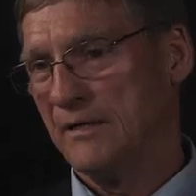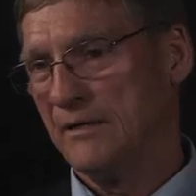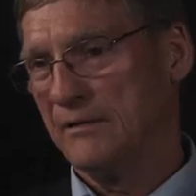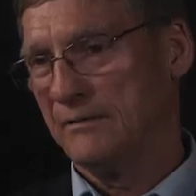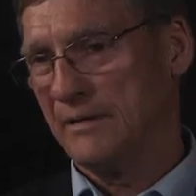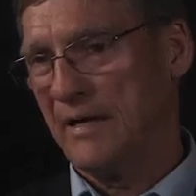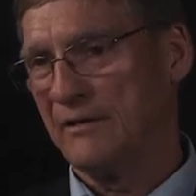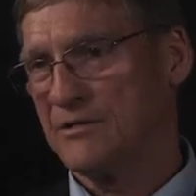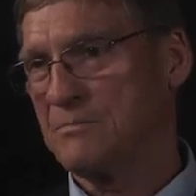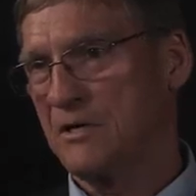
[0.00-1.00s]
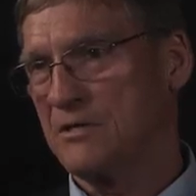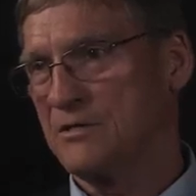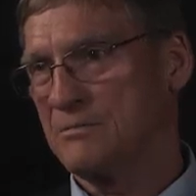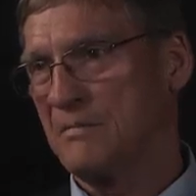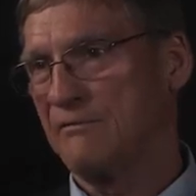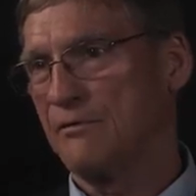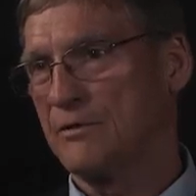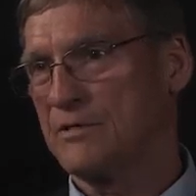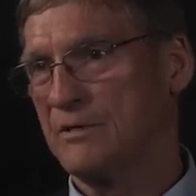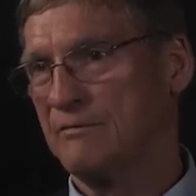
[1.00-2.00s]
uh, I experienced my
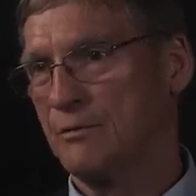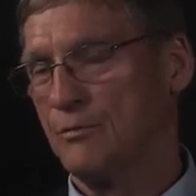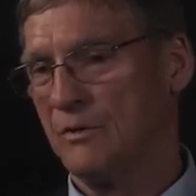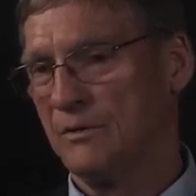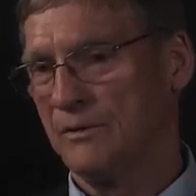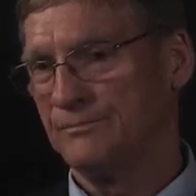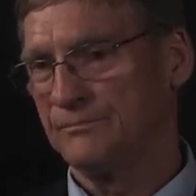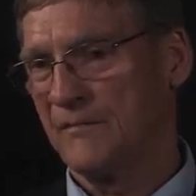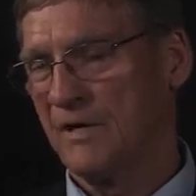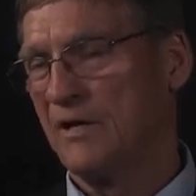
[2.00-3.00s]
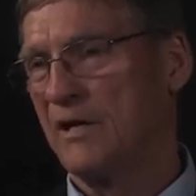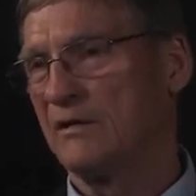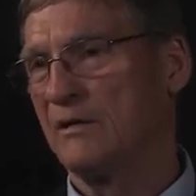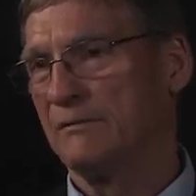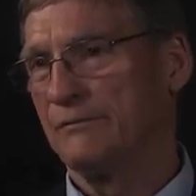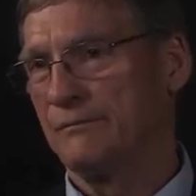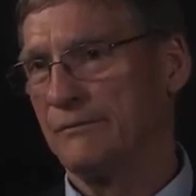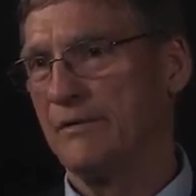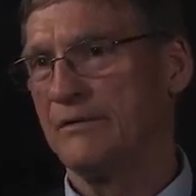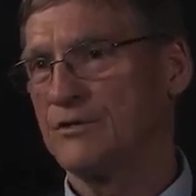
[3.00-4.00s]
first, if you will, uh,
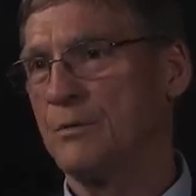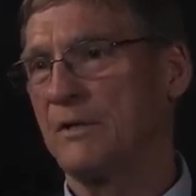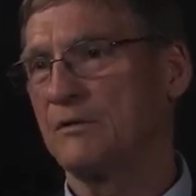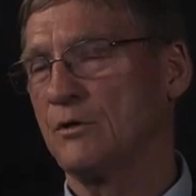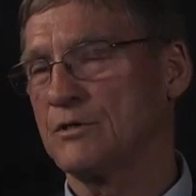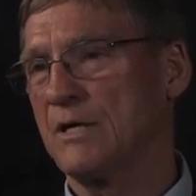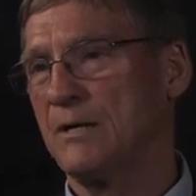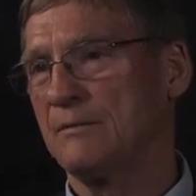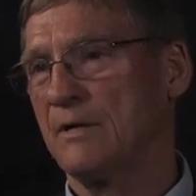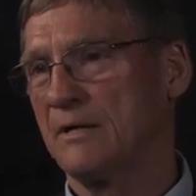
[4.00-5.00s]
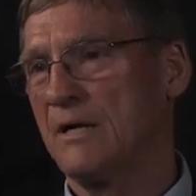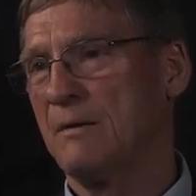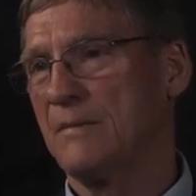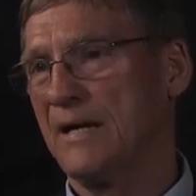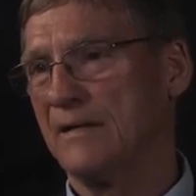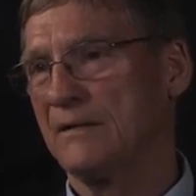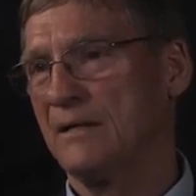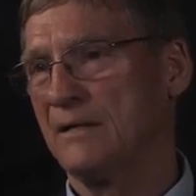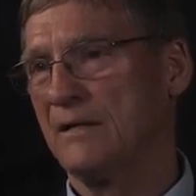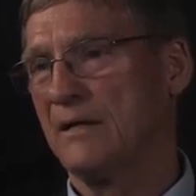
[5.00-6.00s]
somewhat close com combat.
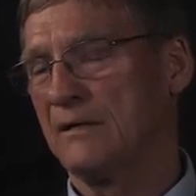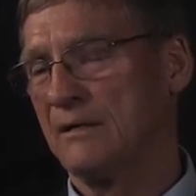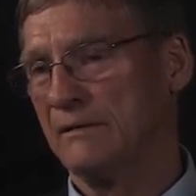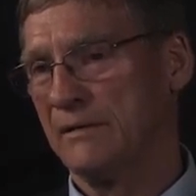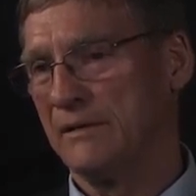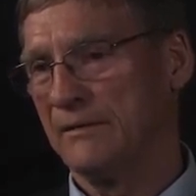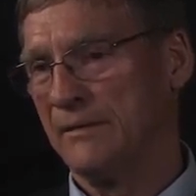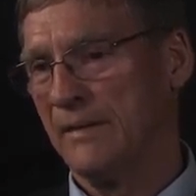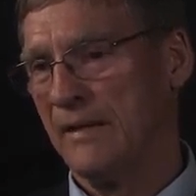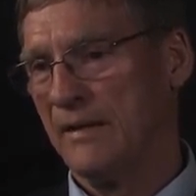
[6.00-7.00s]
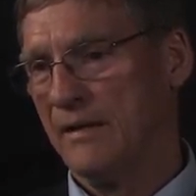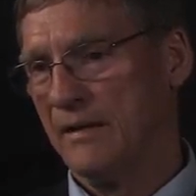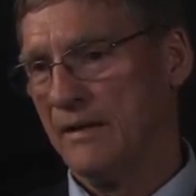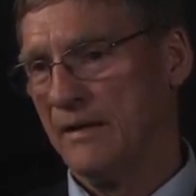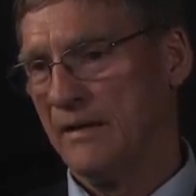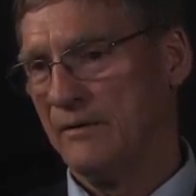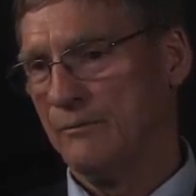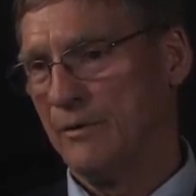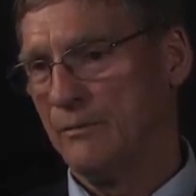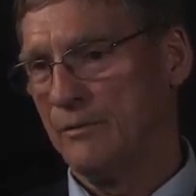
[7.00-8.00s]
Uh, uh,
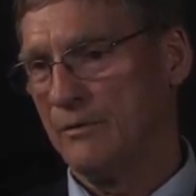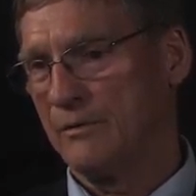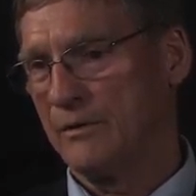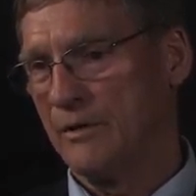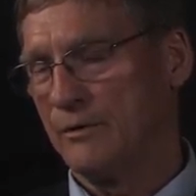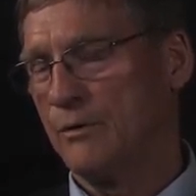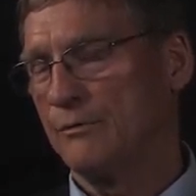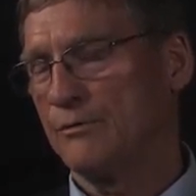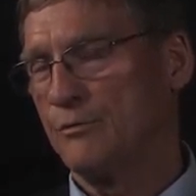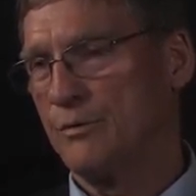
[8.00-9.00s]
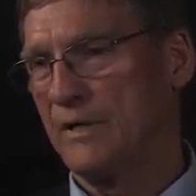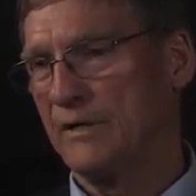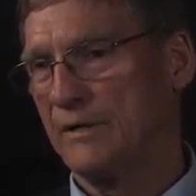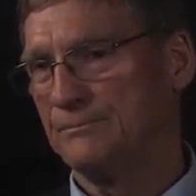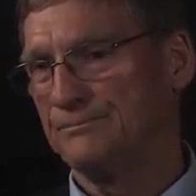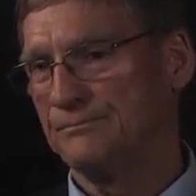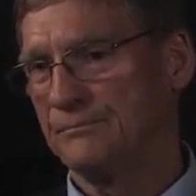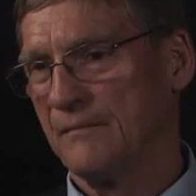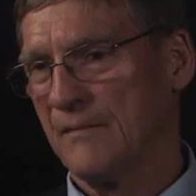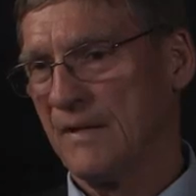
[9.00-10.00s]
we were going through a um,
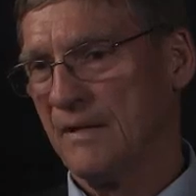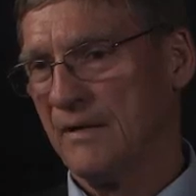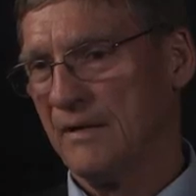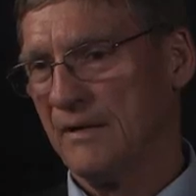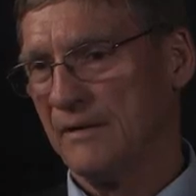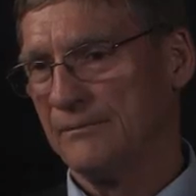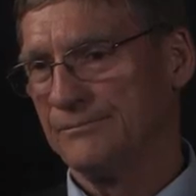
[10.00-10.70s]
uh,